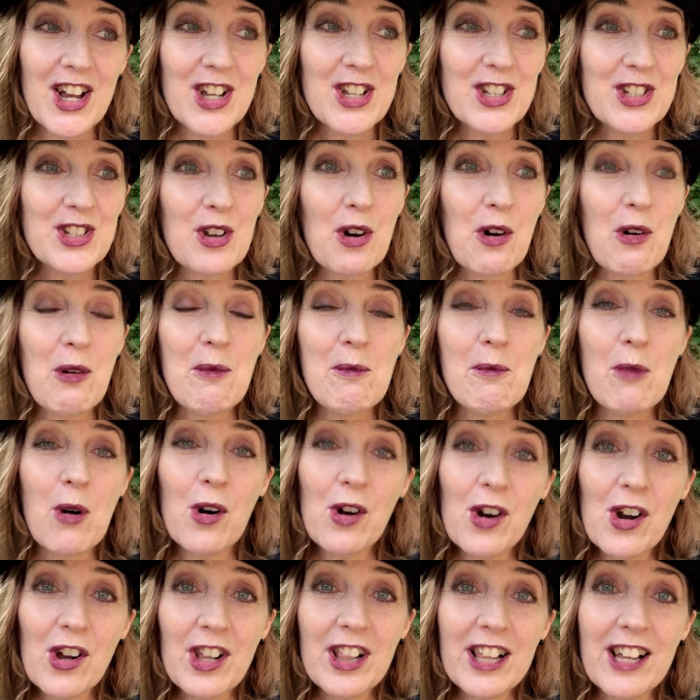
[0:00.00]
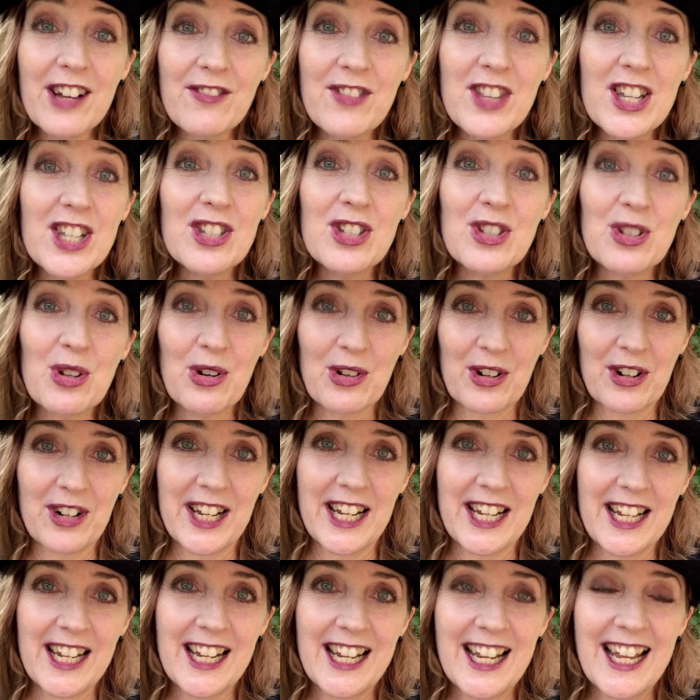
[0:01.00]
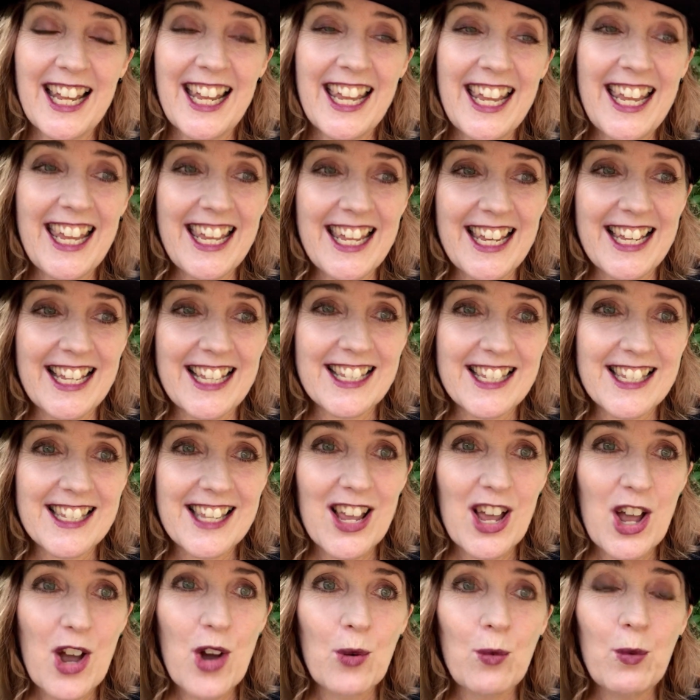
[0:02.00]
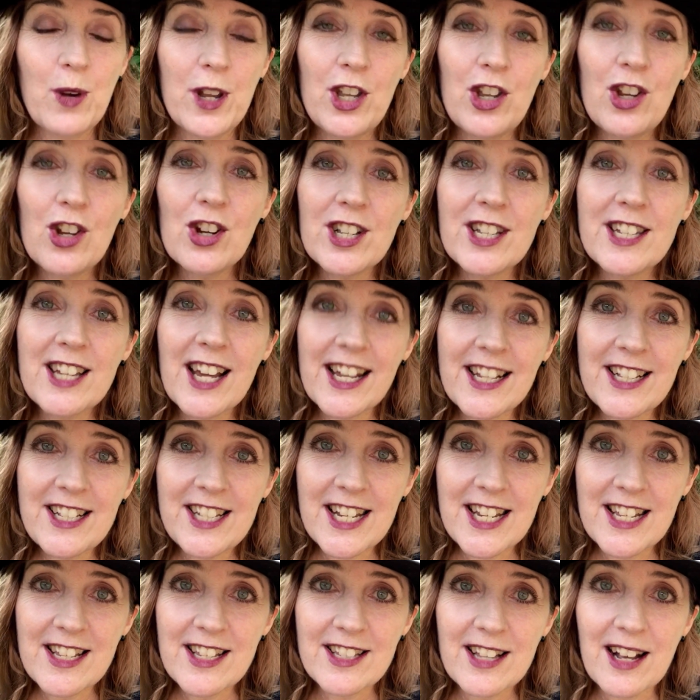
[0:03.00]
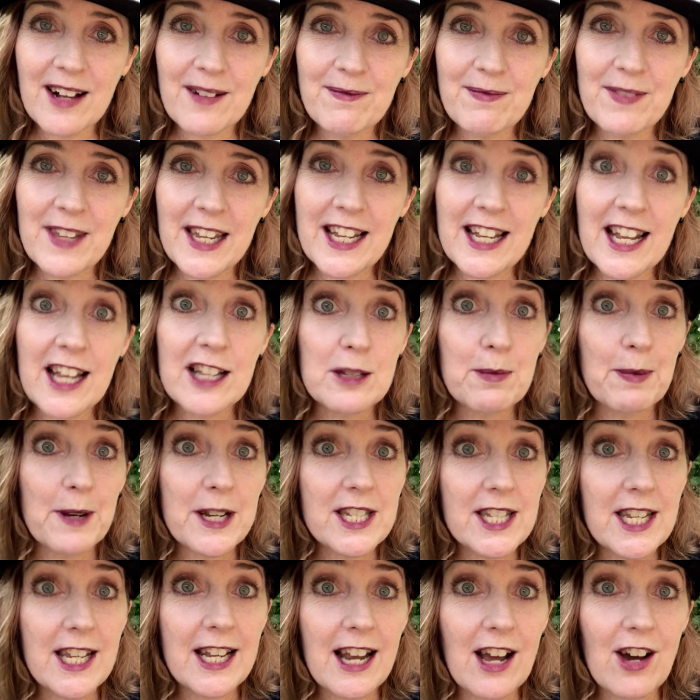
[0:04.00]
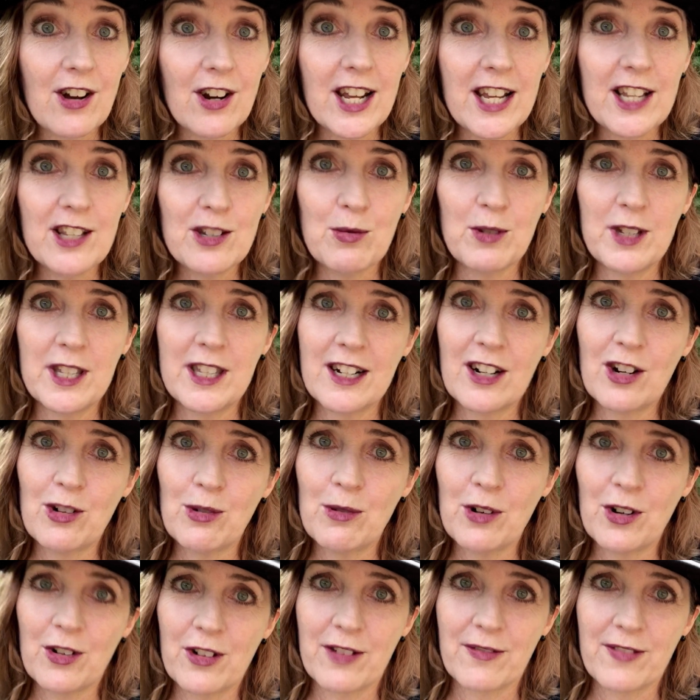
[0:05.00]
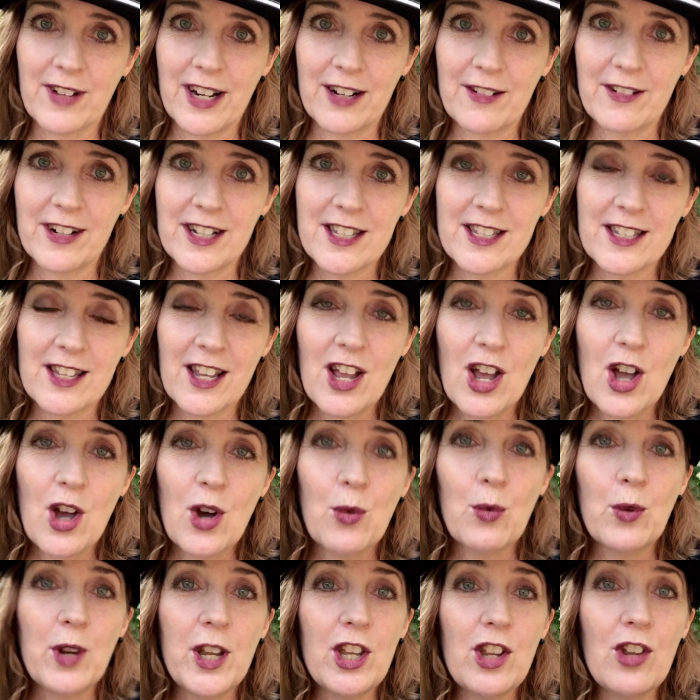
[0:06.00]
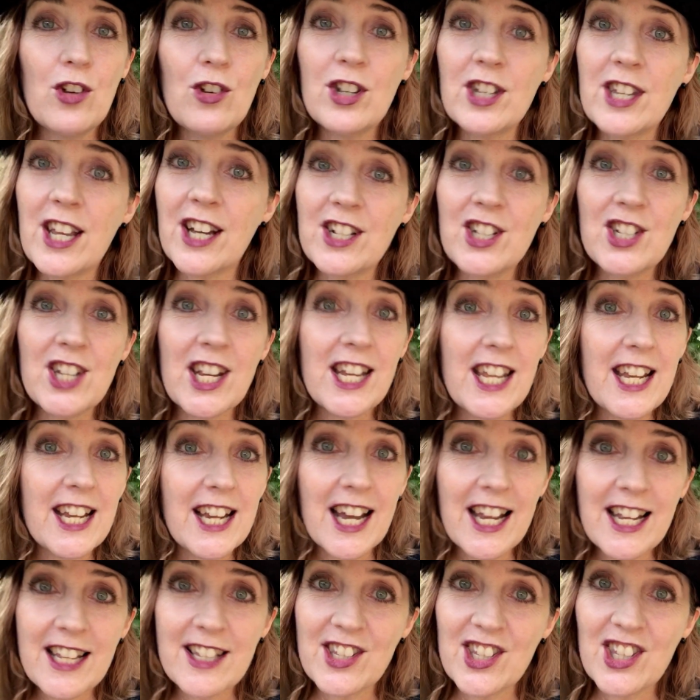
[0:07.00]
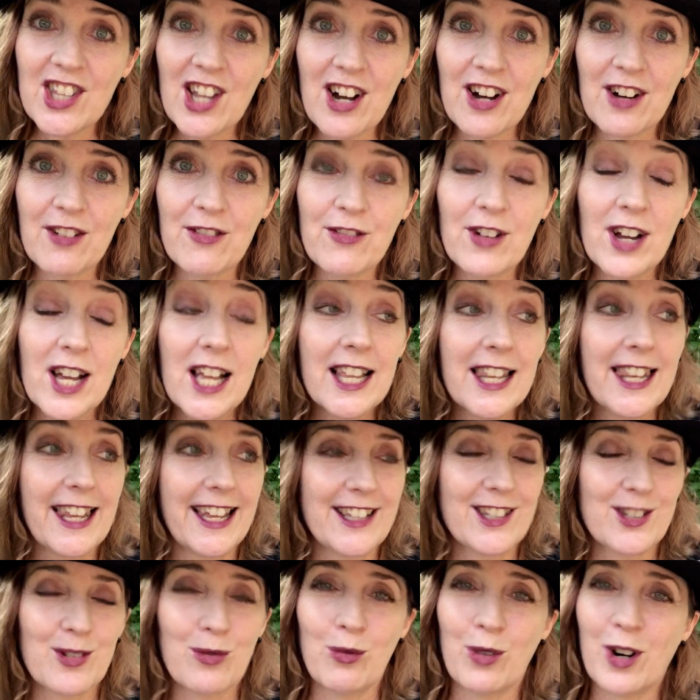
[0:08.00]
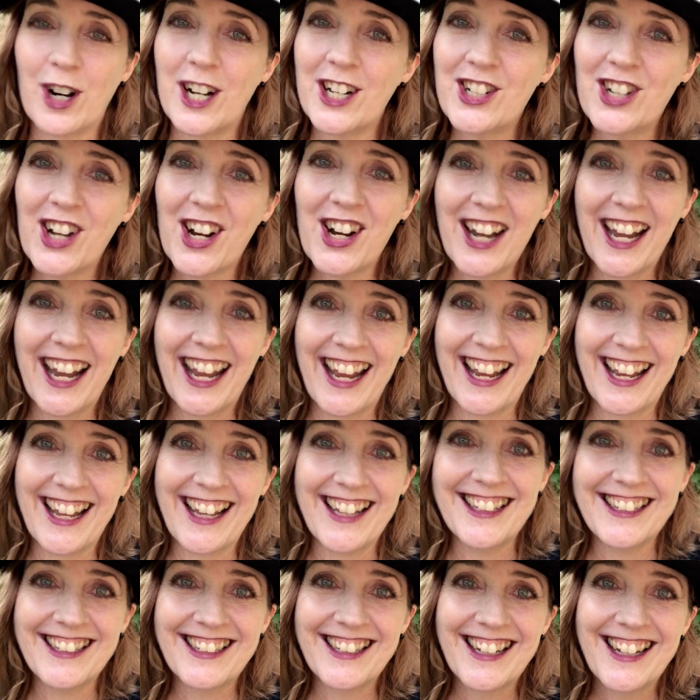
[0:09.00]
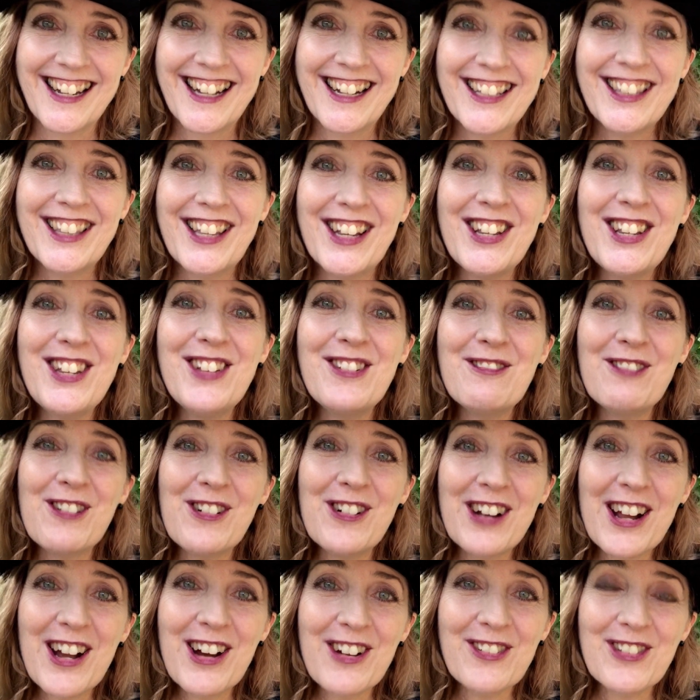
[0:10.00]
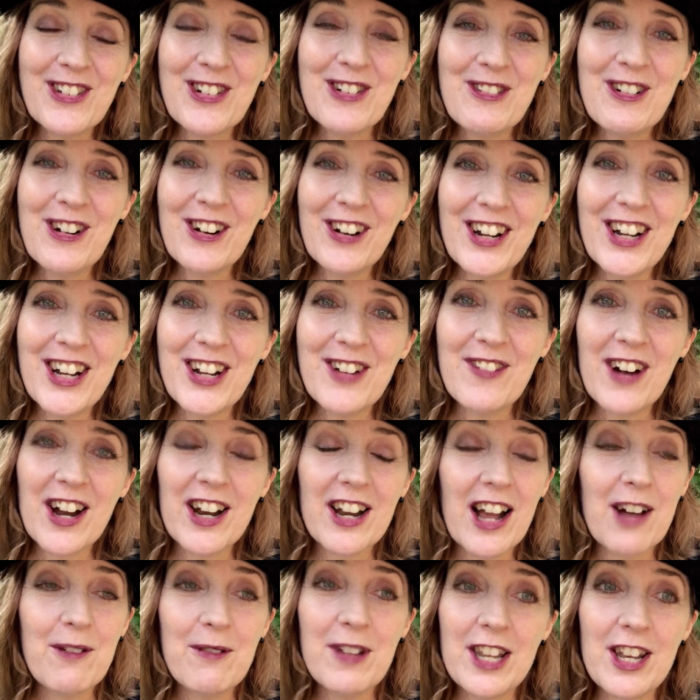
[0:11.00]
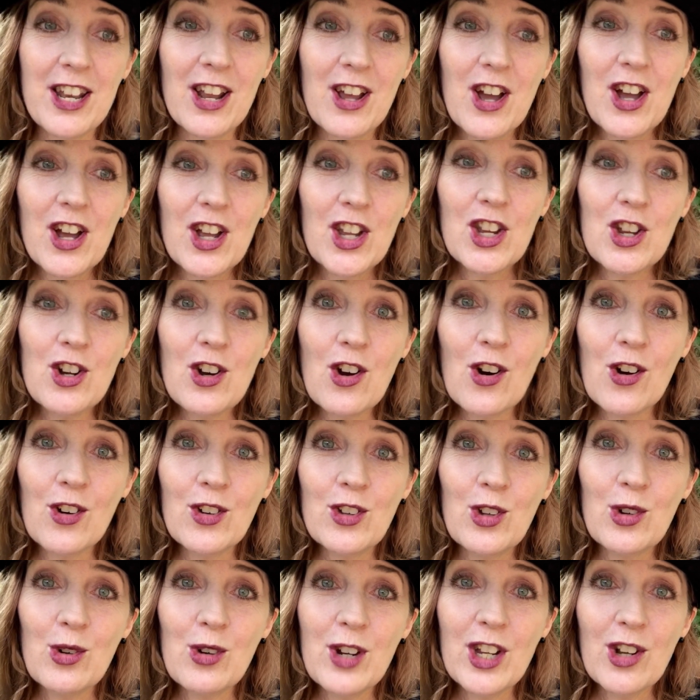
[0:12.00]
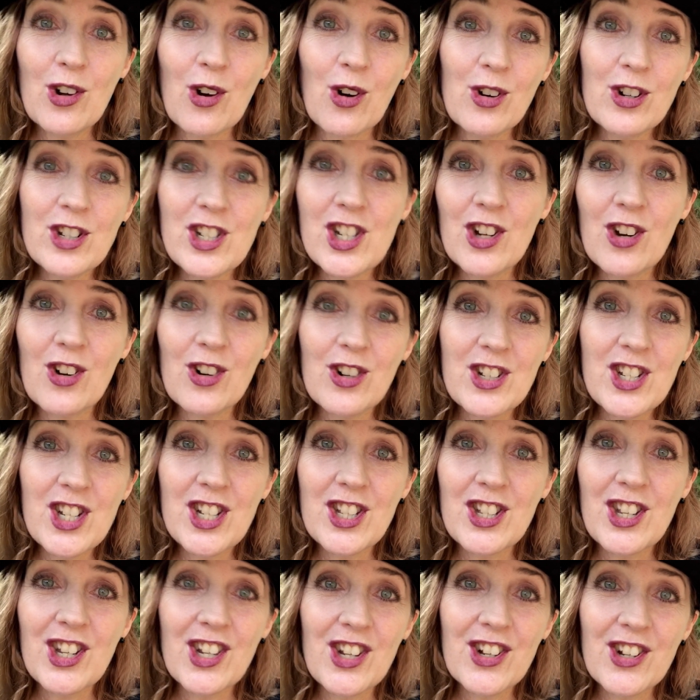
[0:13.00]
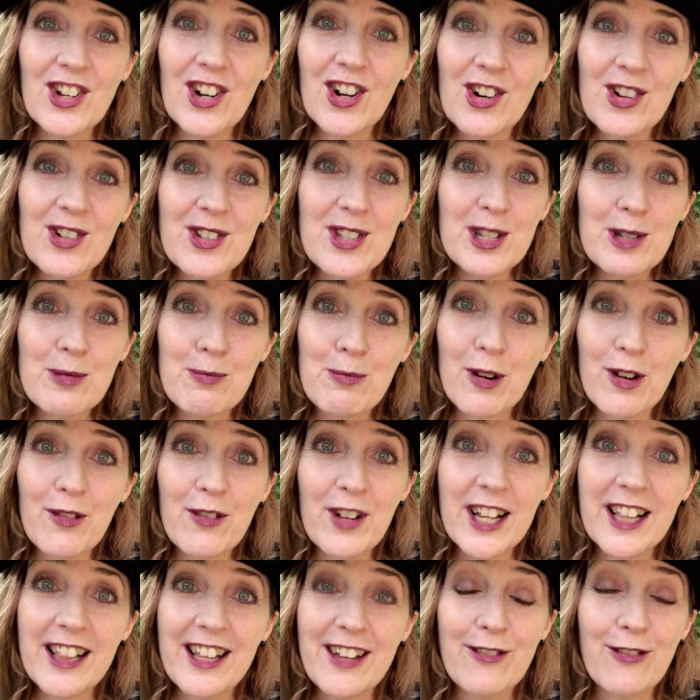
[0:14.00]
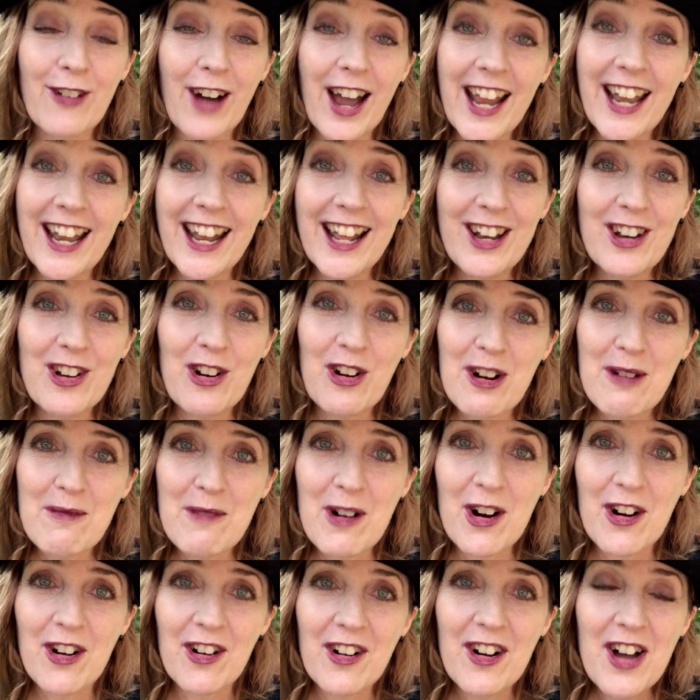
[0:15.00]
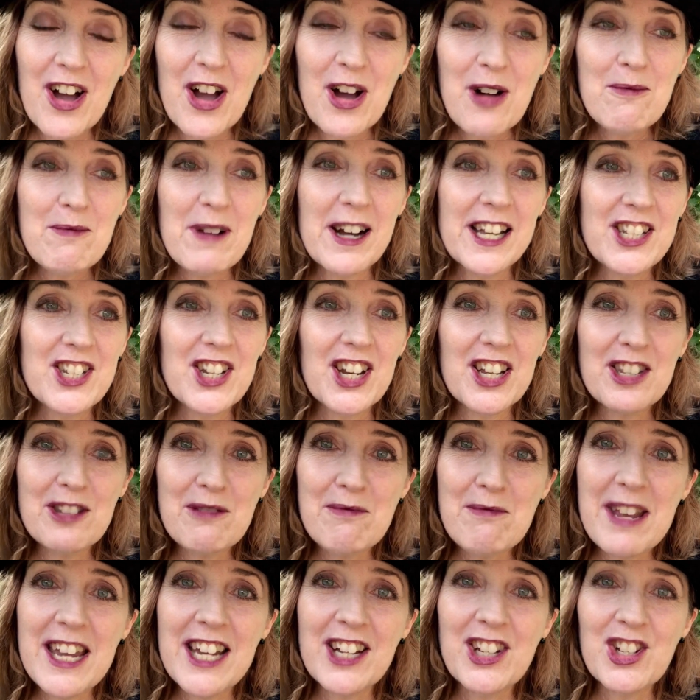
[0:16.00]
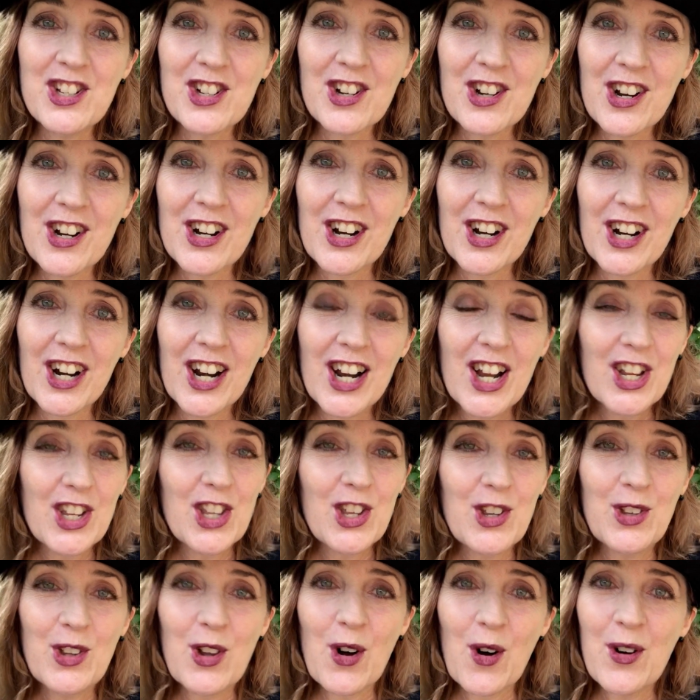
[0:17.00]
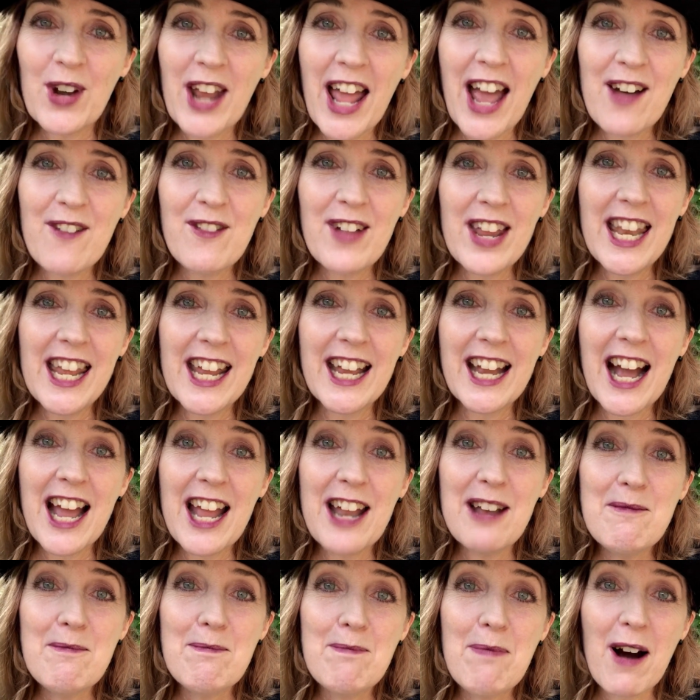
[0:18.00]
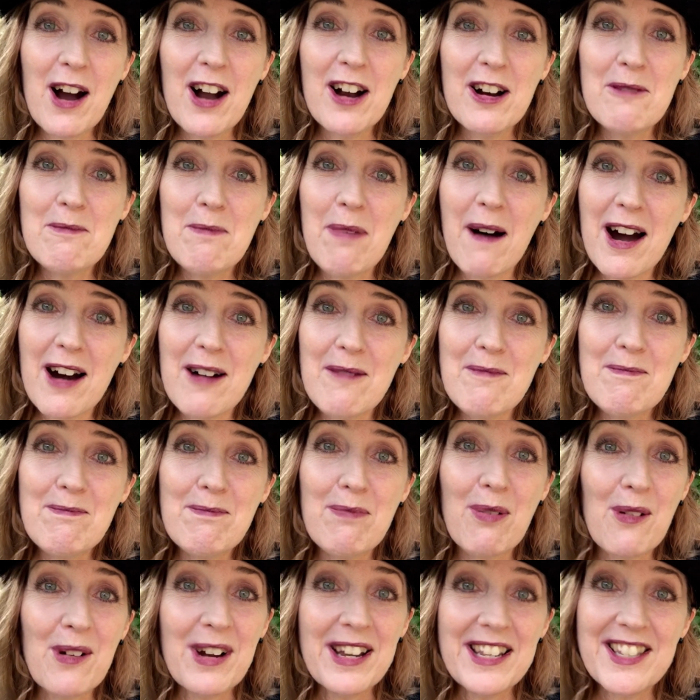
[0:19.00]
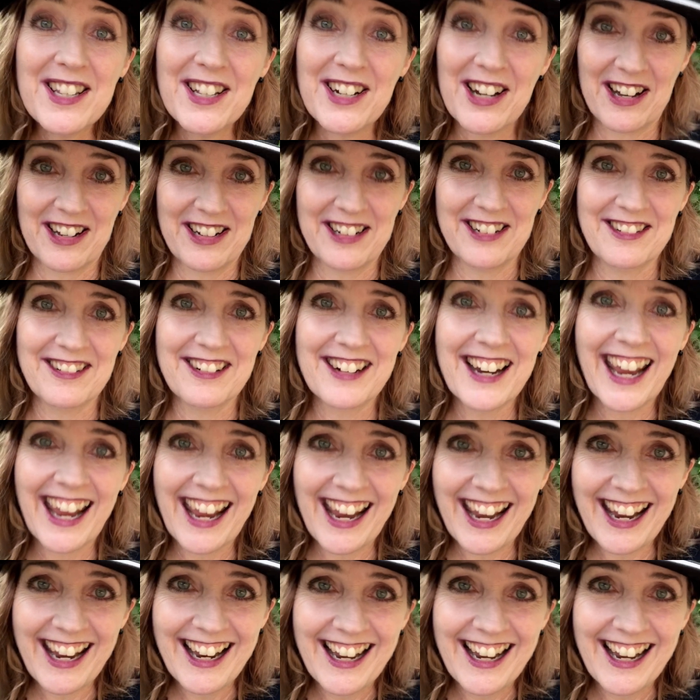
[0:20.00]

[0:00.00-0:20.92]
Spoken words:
So moral of the story is, when you're touching something, especially nowadays with the coronavirus, when you touch any kind of stuff, let's wash our hands. Then you won't have to worry about, doing hoji hoji to your nose is perfectly fine and normal. But just make sure you don't have any kind bug bomb poison on it, okay?